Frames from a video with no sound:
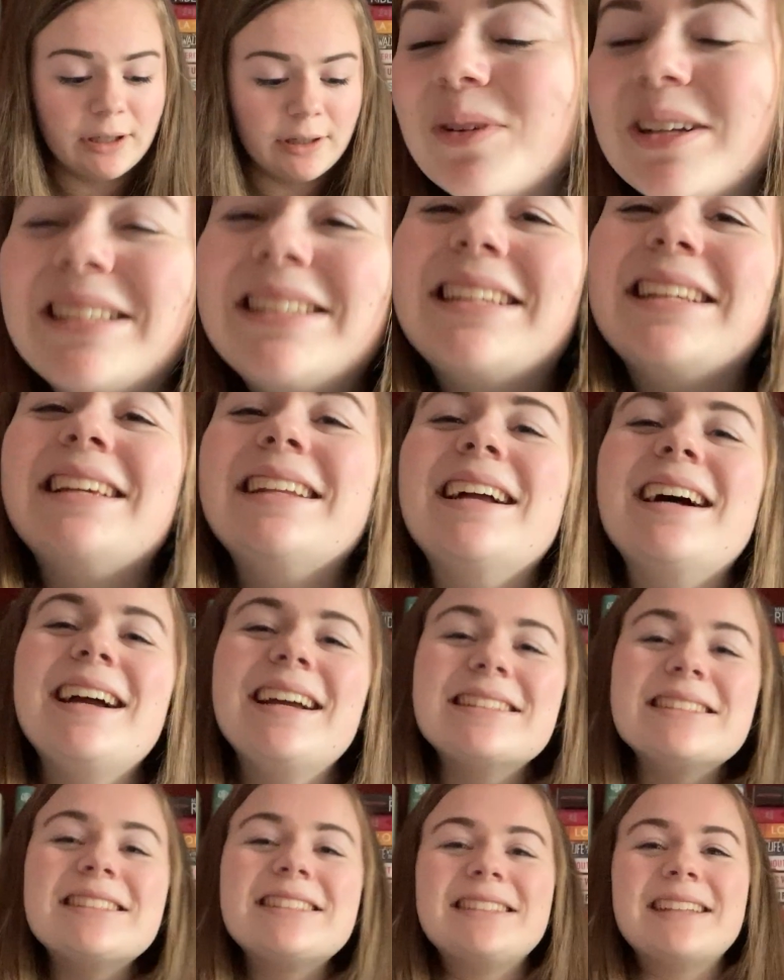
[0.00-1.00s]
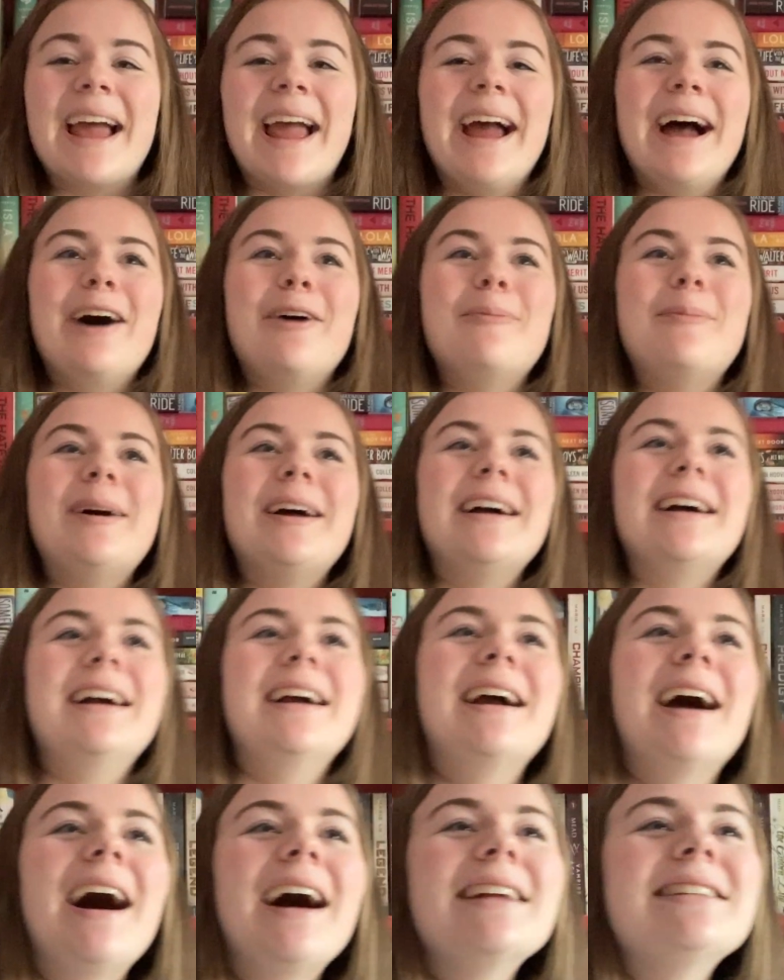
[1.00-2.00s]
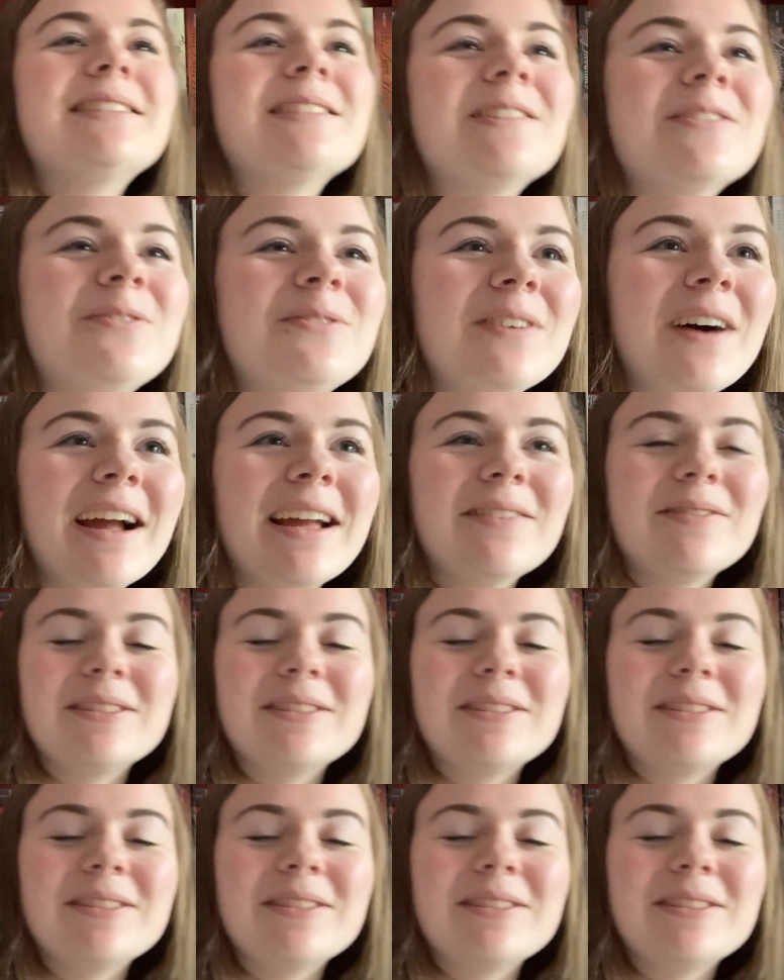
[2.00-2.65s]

When Nina and Sam got into the fight,